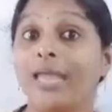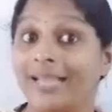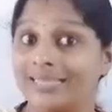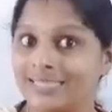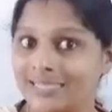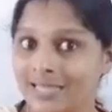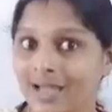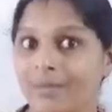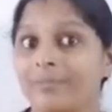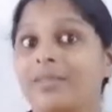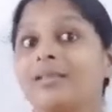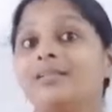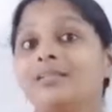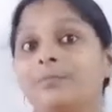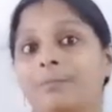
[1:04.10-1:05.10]

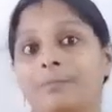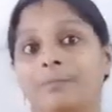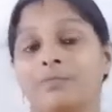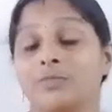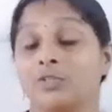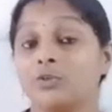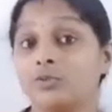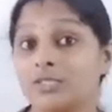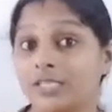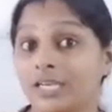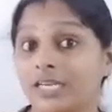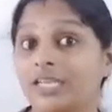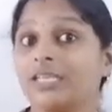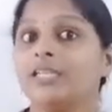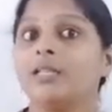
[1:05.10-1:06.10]
to
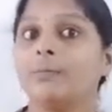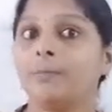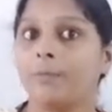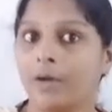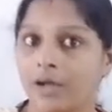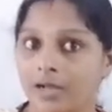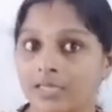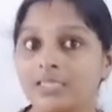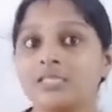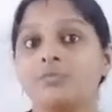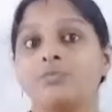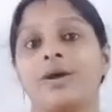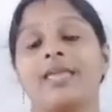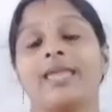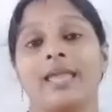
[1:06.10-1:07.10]
study the
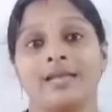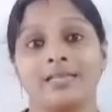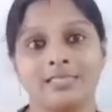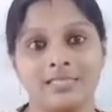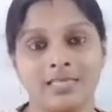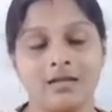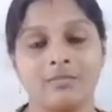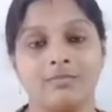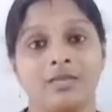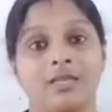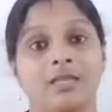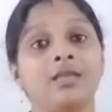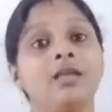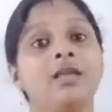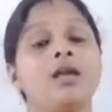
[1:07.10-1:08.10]
past by
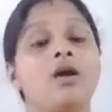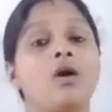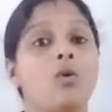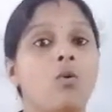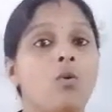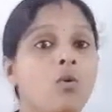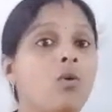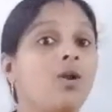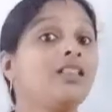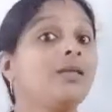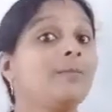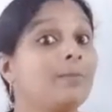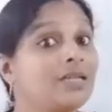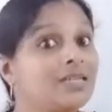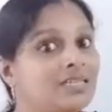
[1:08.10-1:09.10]
examining all the
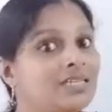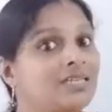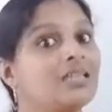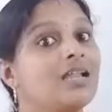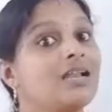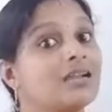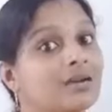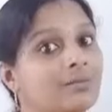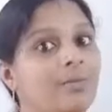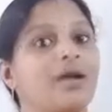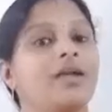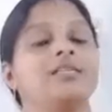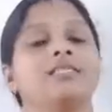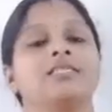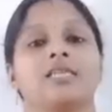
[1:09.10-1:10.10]
material
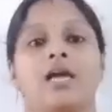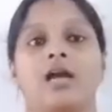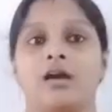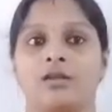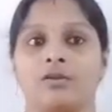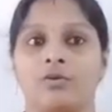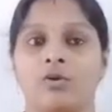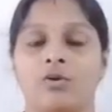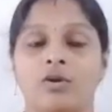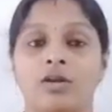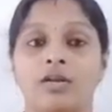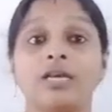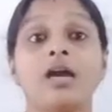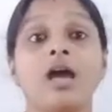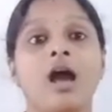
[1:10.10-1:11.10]
remains are
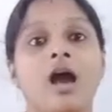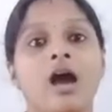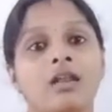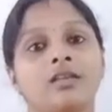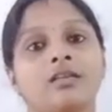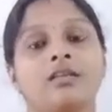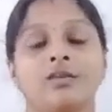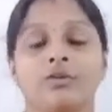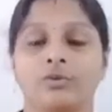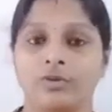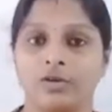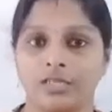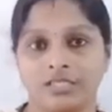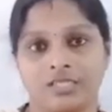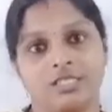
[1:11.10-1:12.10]
called
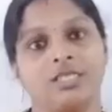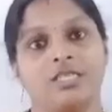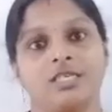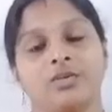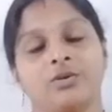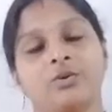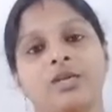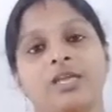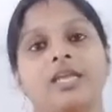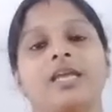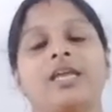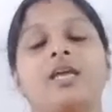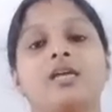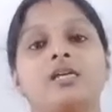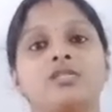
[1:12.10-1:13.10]
archaeology.
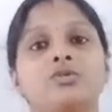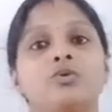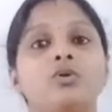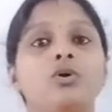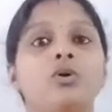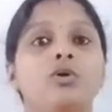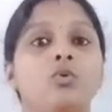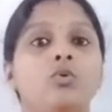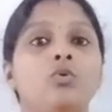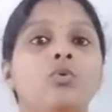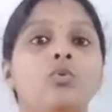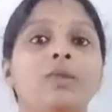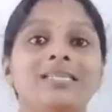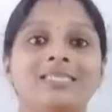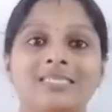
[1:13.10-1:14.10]
Okay, so
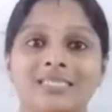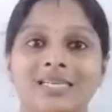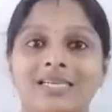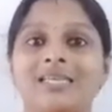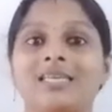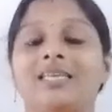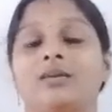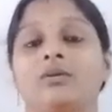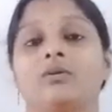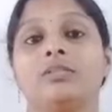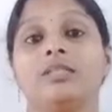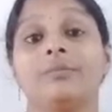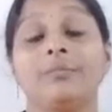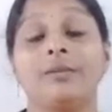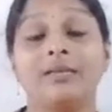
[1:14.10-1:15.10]
who will study
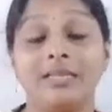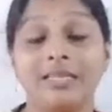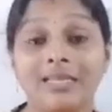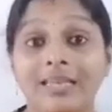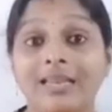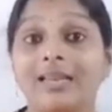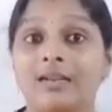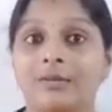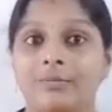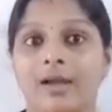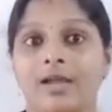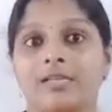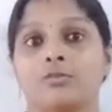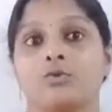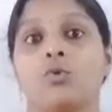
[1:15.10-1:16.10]
the material
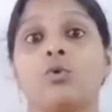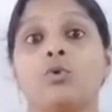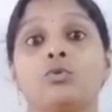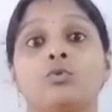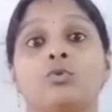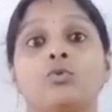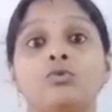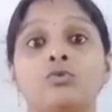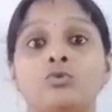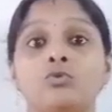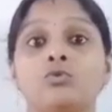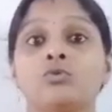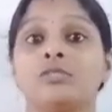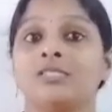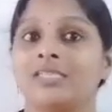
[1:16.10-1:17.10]
remains, or those
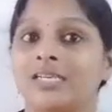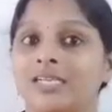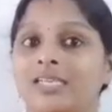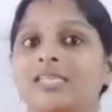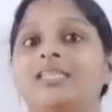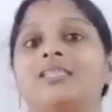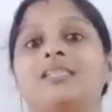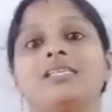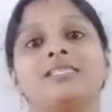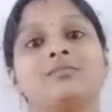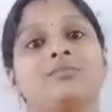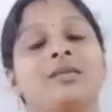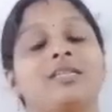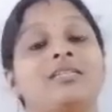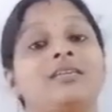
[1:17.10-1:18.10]
who study these
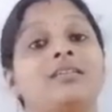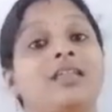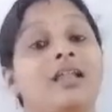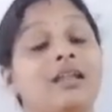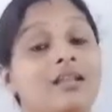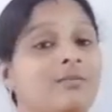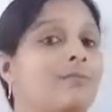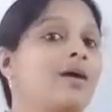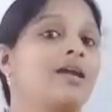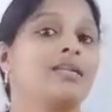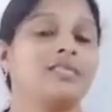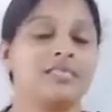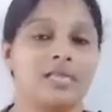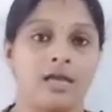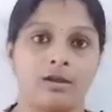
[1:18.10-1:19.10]
material
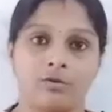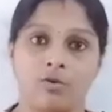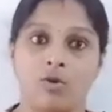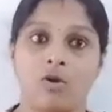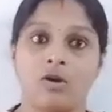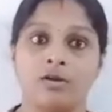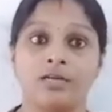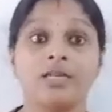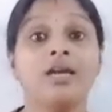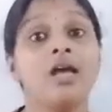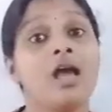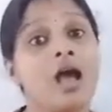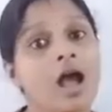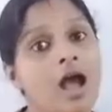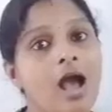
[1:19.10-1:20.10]
remains are called
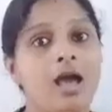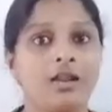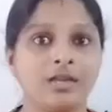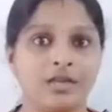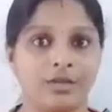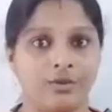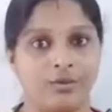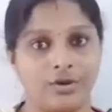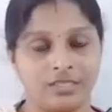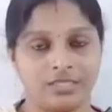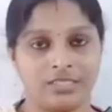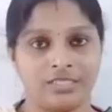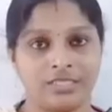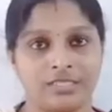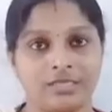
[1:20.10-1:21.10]

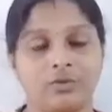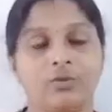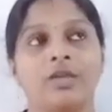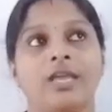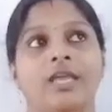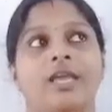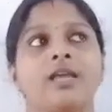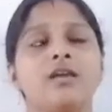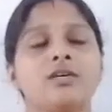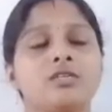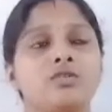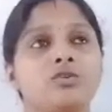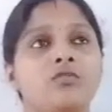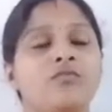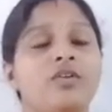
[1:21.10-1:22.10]
archaeologists. Okay,
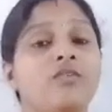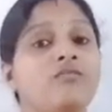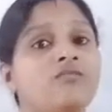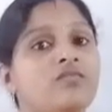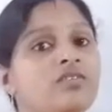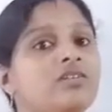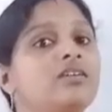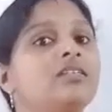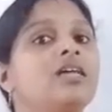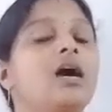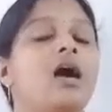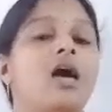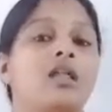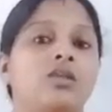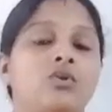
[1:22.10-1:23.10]
so from where the
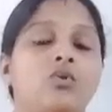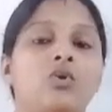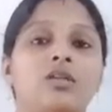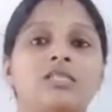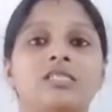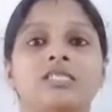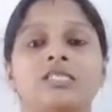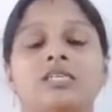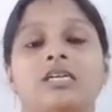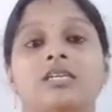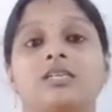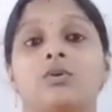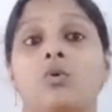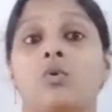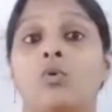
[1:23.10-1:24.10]
archaeologists
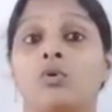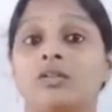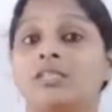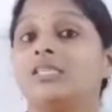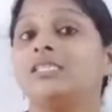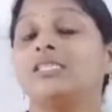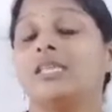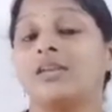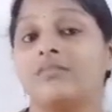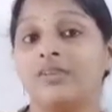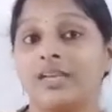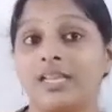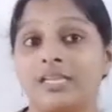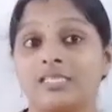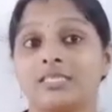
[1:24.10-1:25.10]
get all these
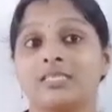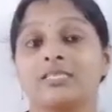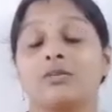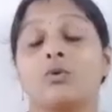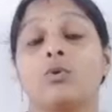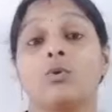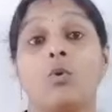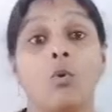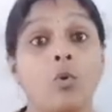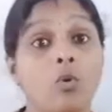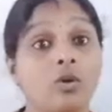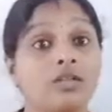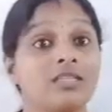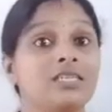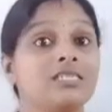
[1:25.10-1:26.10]
evidences or
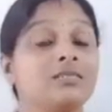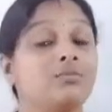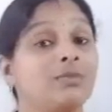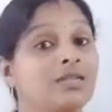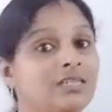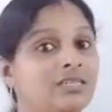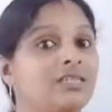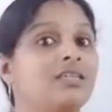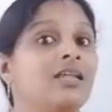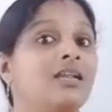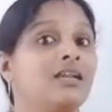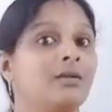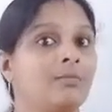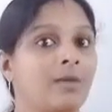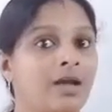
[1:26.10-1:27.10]
all these material
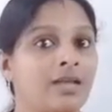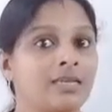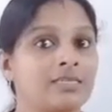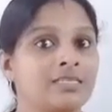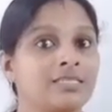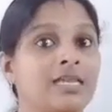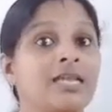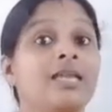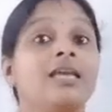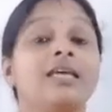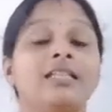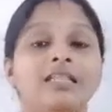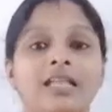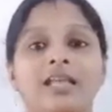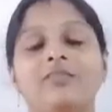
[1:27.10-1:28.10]
remains?
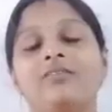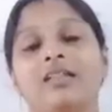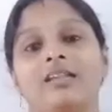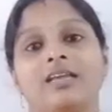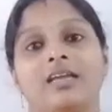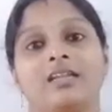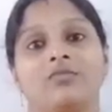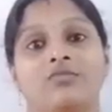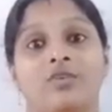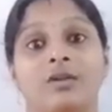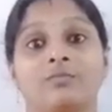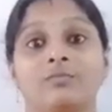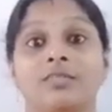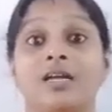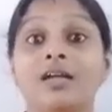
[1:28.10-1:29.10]
They will get
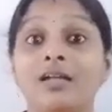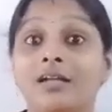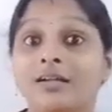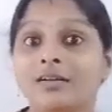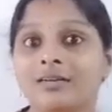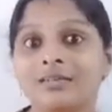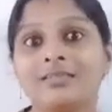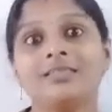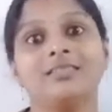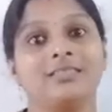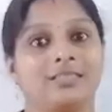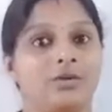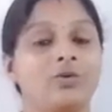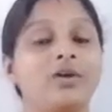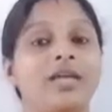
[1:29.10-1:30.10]
from the
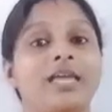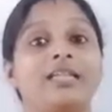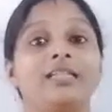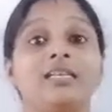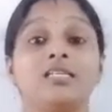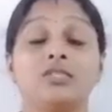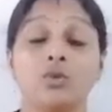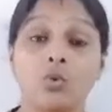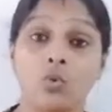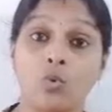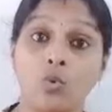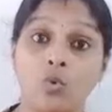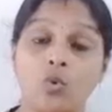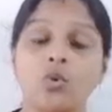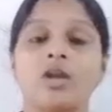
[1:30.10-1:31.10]
earth. Okay, these
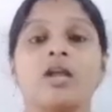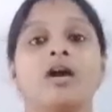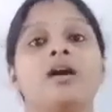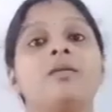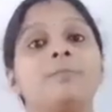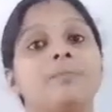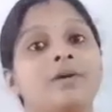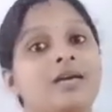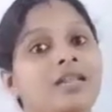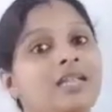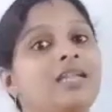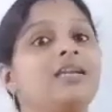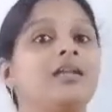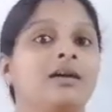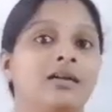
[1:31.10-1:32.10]
all are
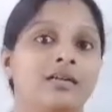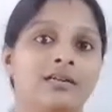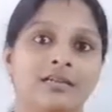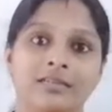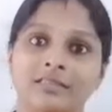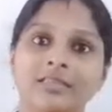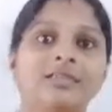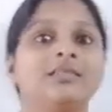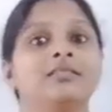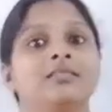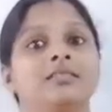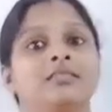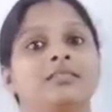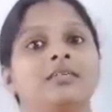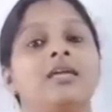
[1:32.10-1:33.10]
buried under the
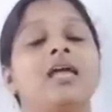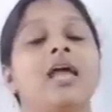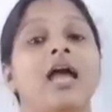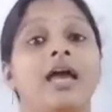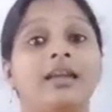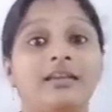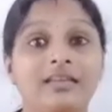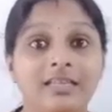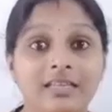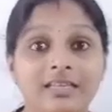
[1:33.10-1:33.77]
earth, and